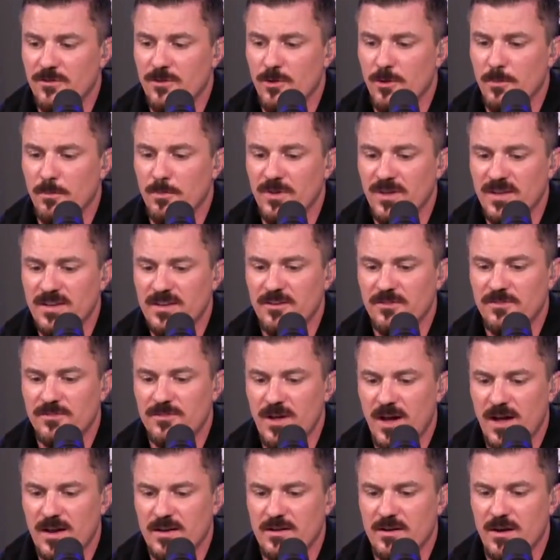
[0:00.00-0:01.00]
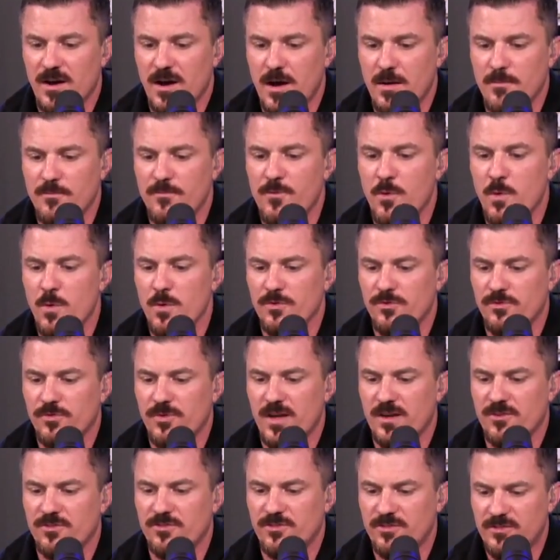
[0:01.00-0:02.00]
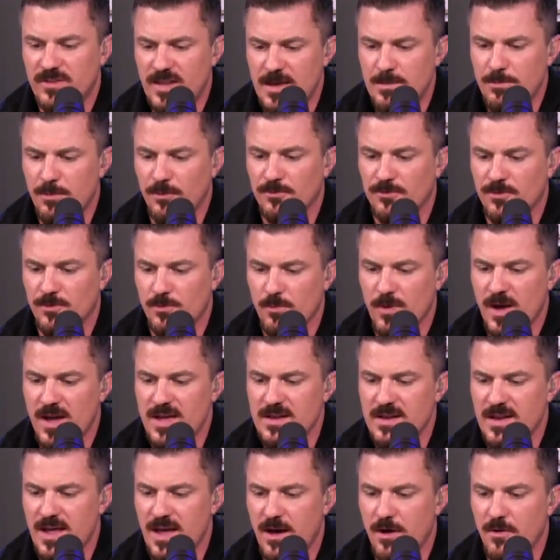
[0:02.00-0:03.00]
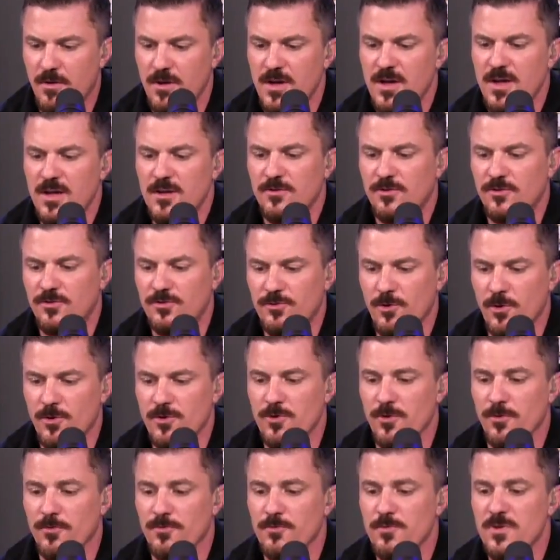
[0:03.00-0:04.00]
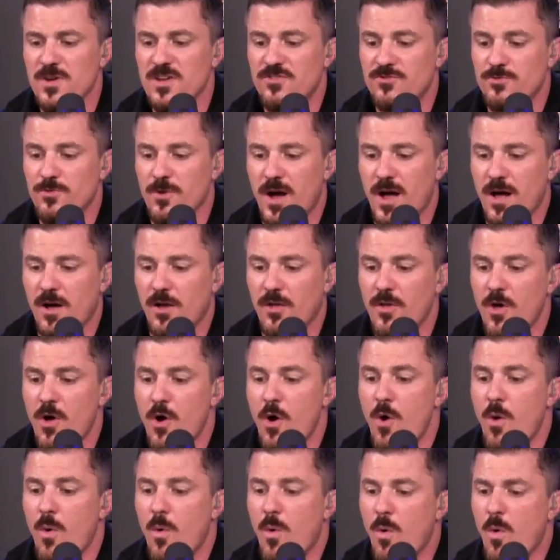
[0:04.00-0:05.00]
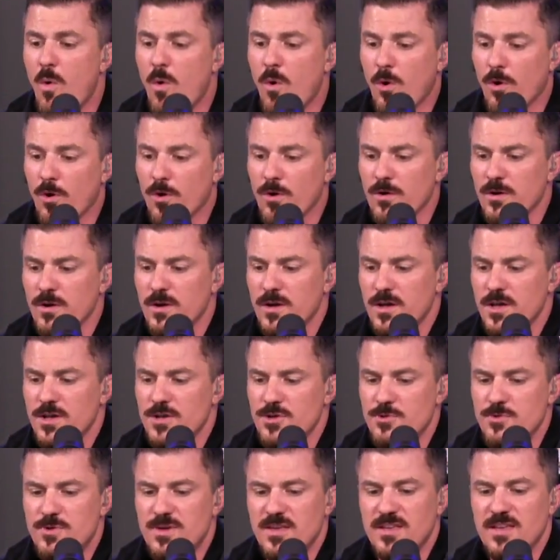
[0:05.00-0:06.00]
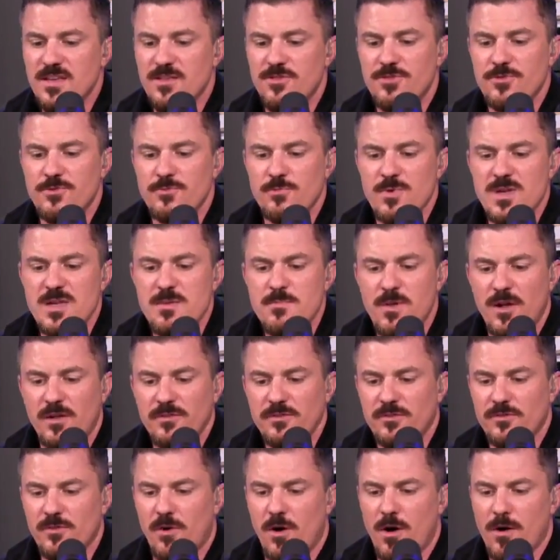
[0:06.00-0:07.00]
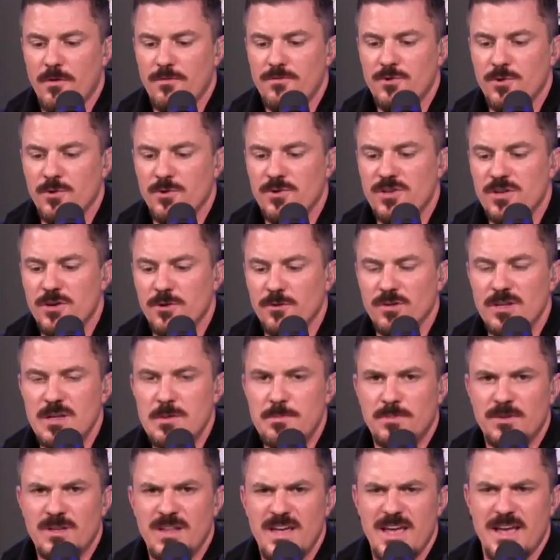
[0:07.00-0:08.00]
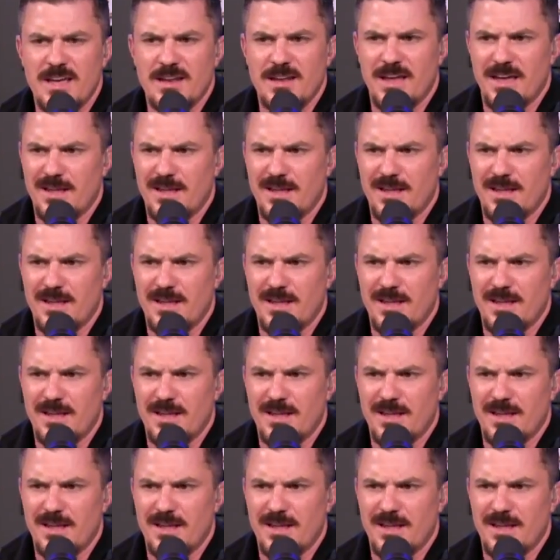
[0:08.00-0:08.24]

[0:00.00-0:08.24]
Go to Blinkist.com/Stapleton right now to start your free trial, or you can get 3 months off your yearly plan.